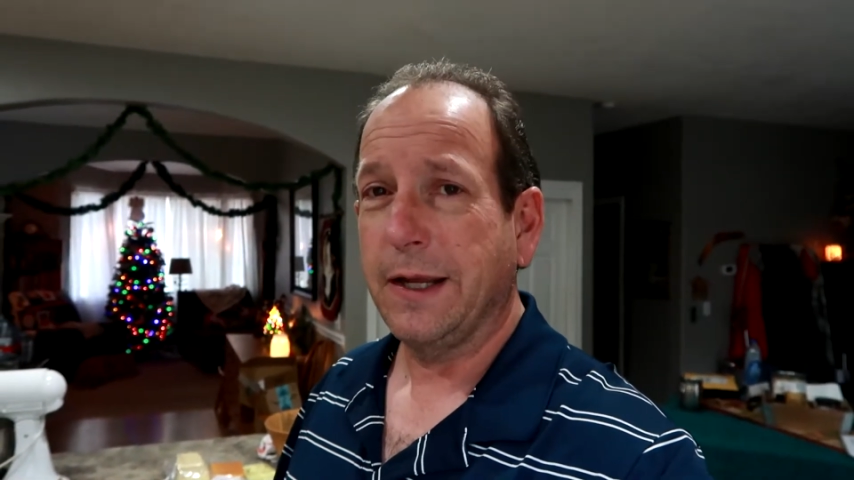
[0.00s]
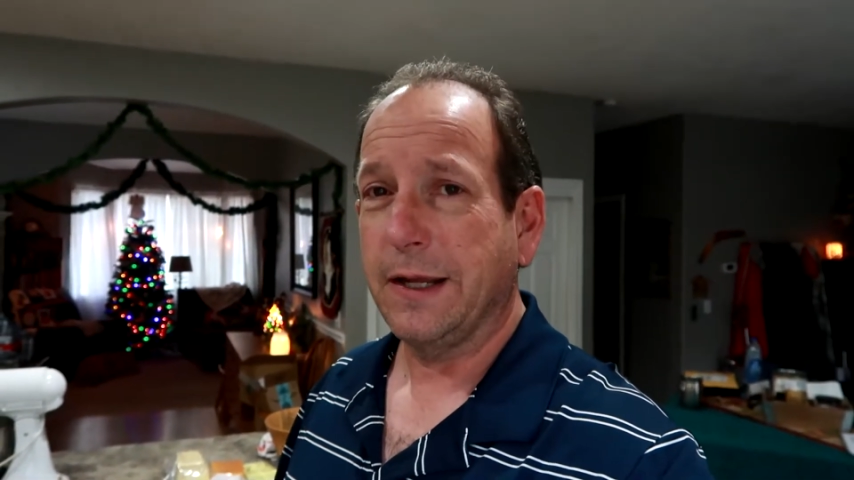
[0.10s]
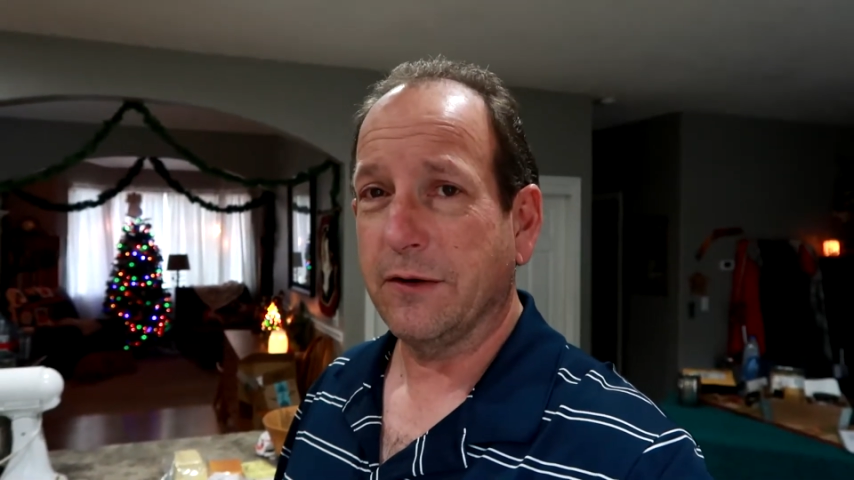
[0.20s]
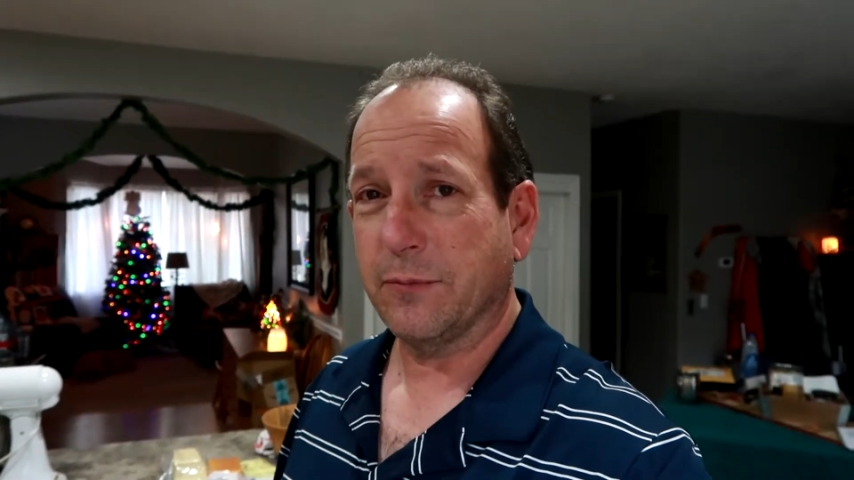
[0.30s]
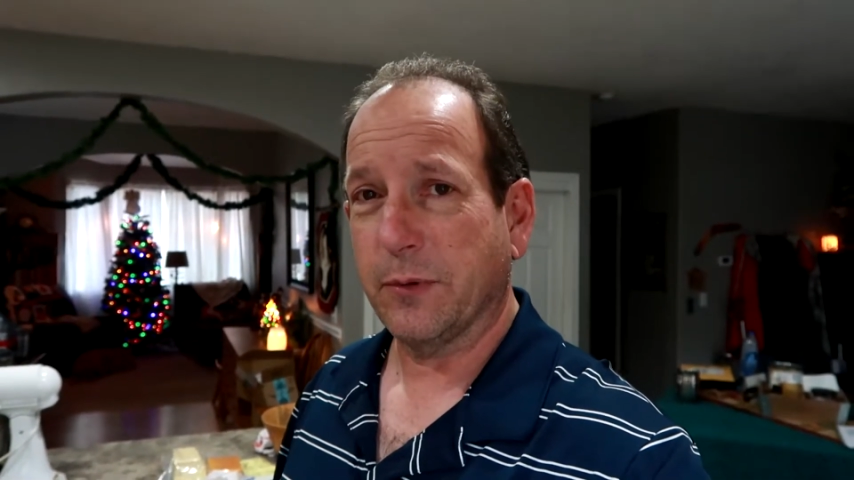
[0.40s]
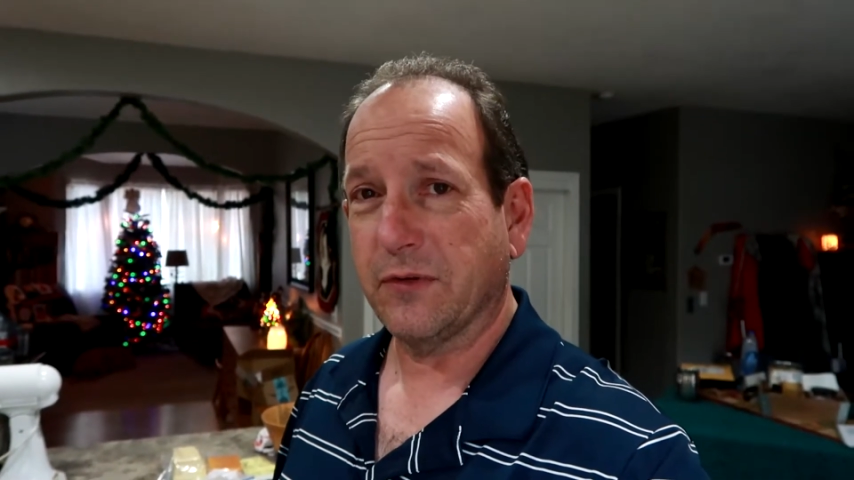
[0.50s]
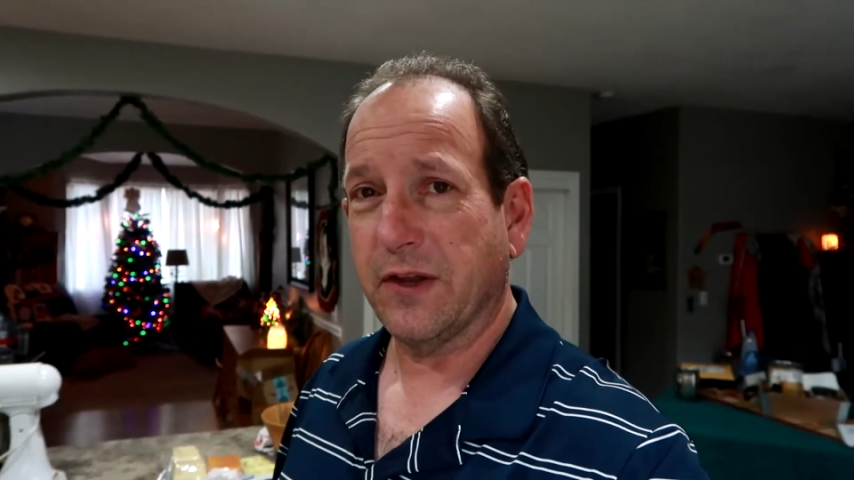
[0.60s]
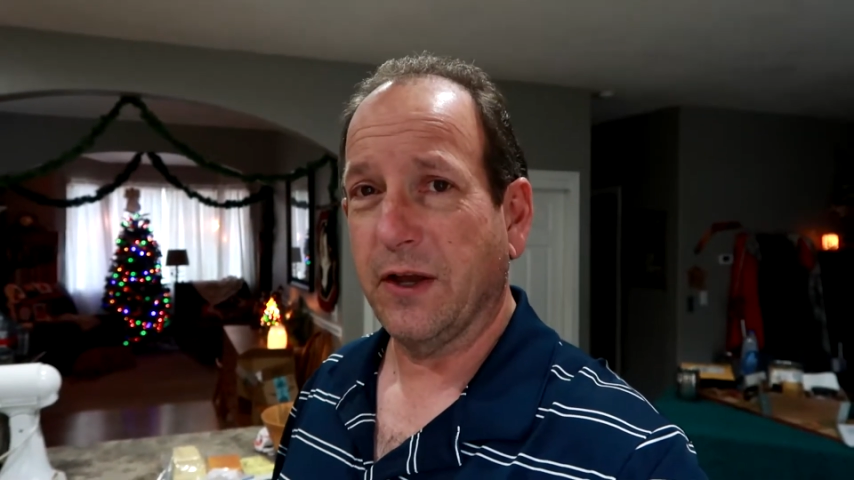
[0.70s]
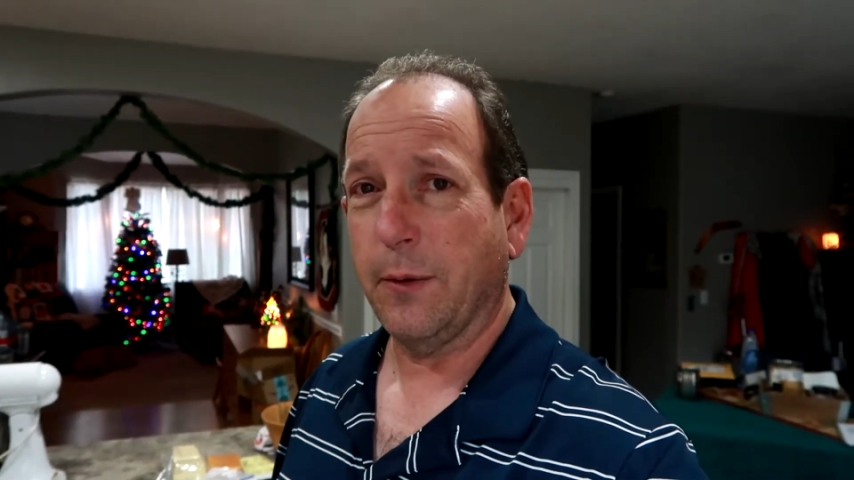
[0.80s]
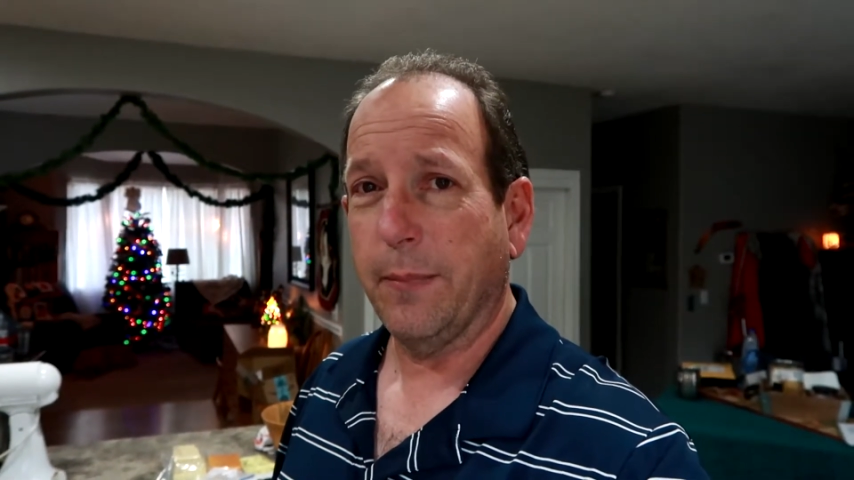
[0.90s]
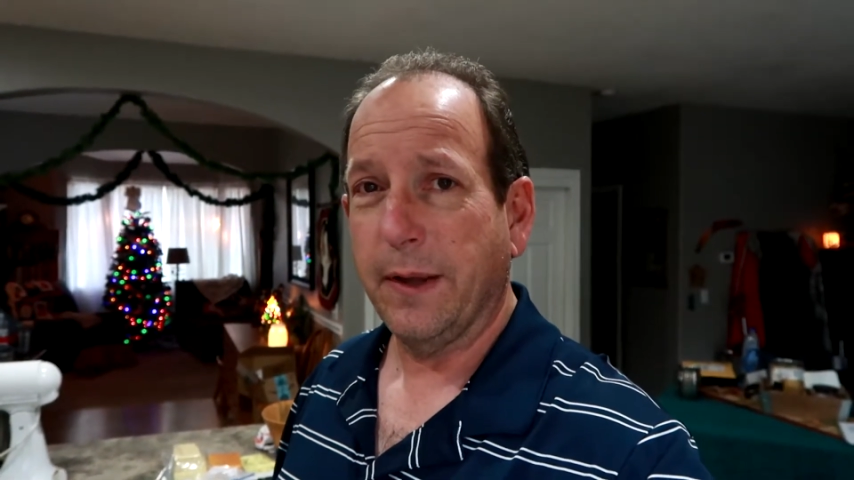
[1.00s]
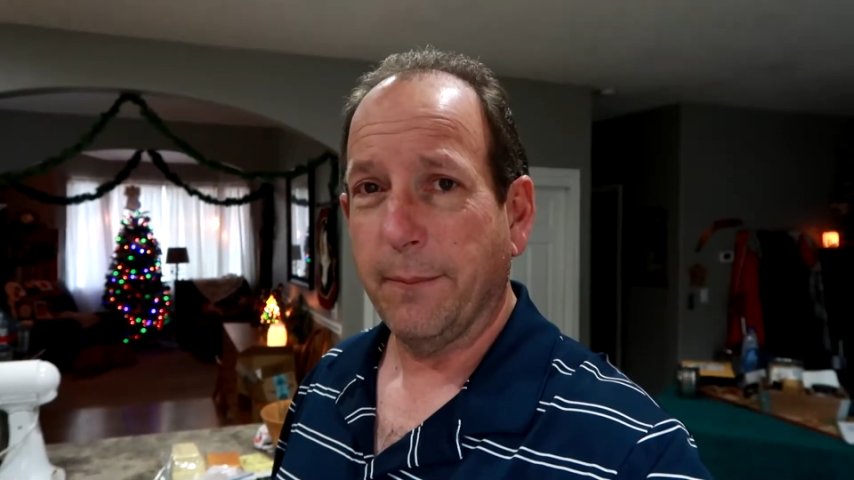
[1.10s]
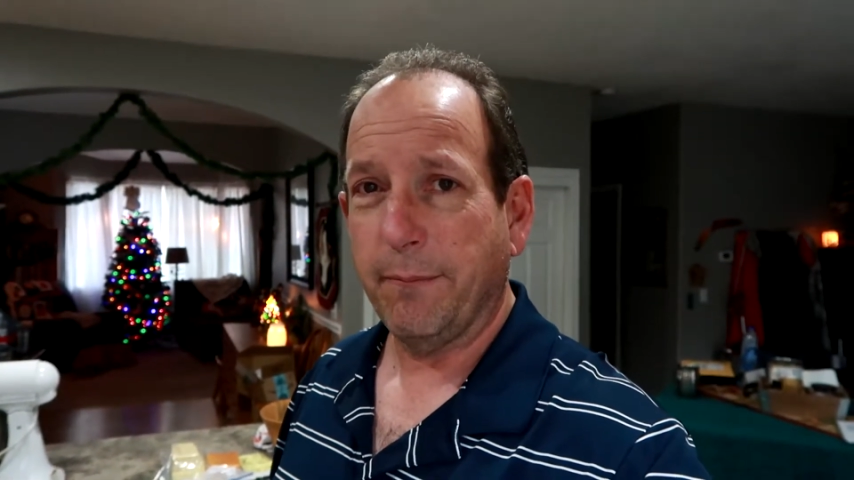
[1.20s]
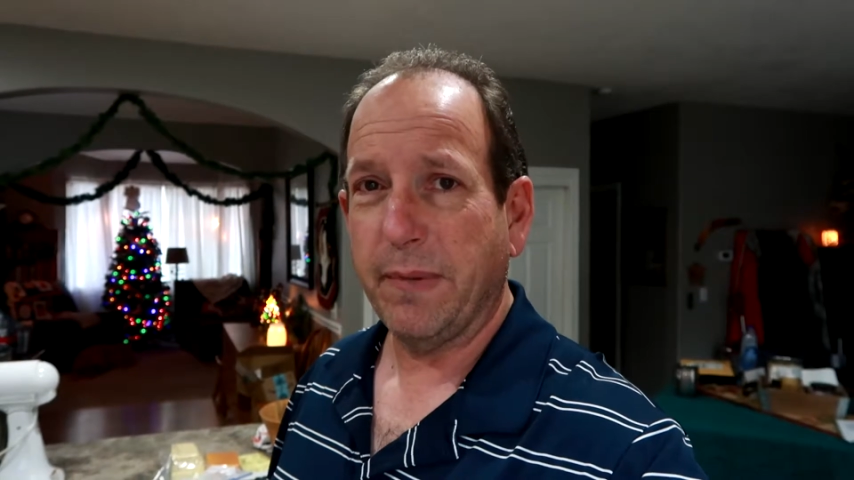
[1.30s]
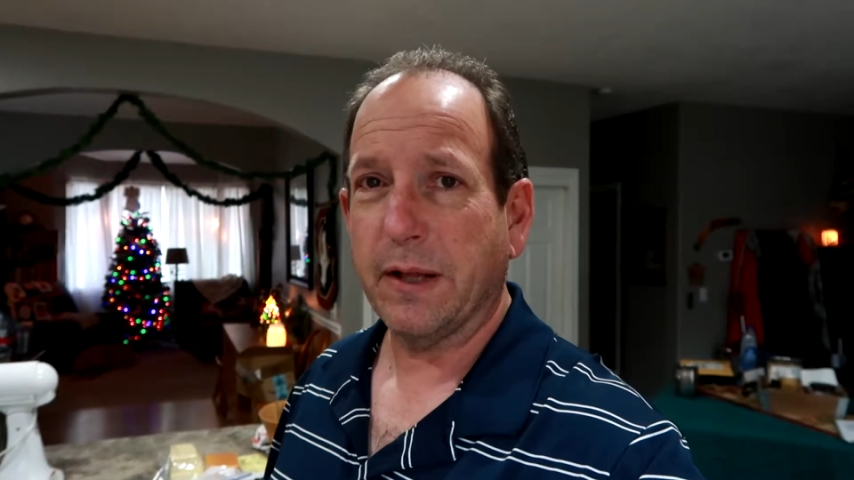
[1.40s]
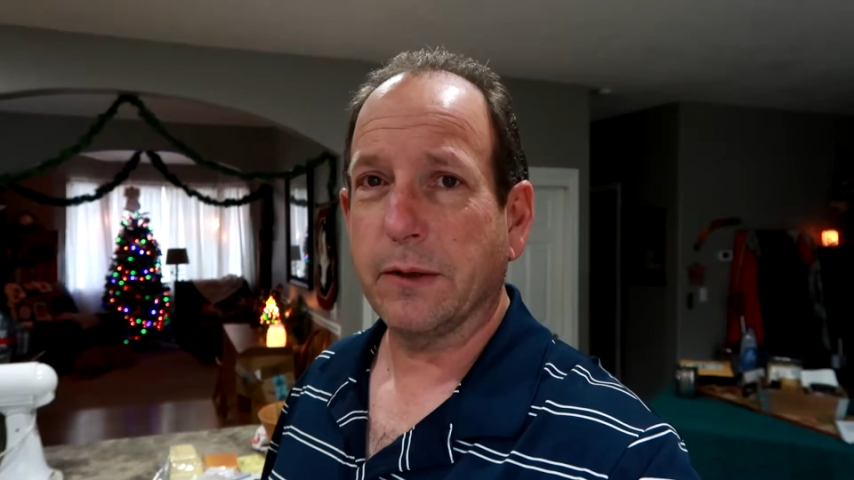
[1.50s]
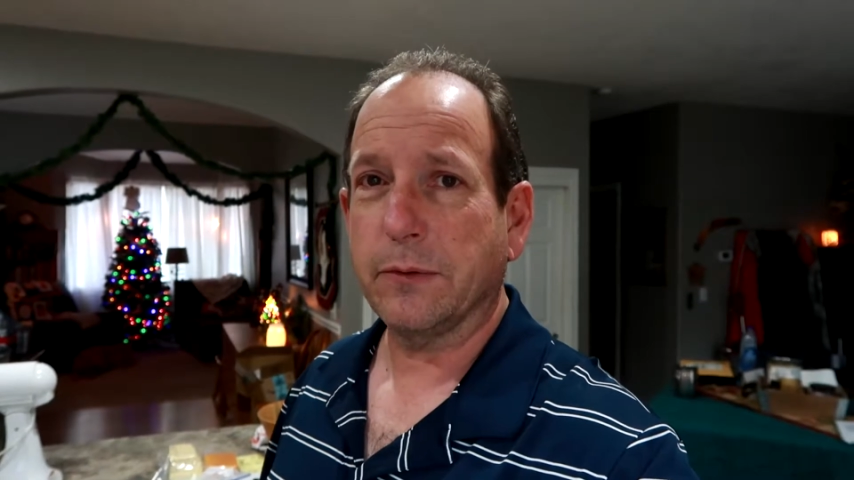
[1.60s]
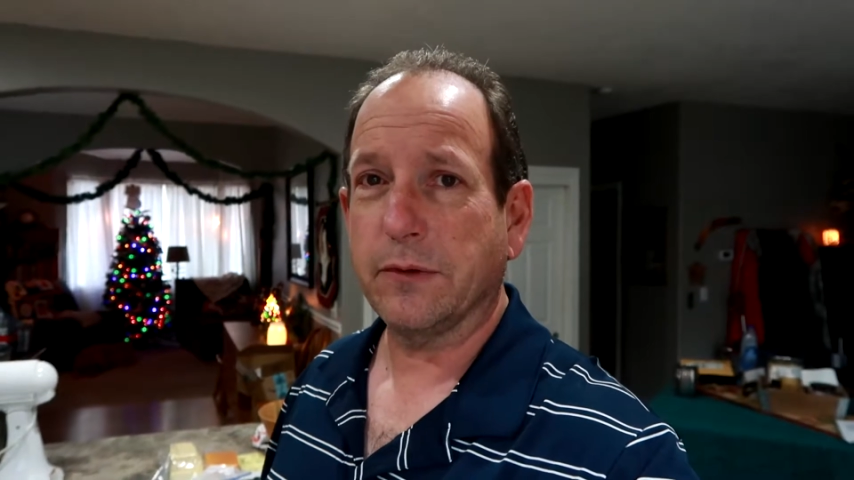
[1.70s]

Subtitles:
it is supposed to help mellow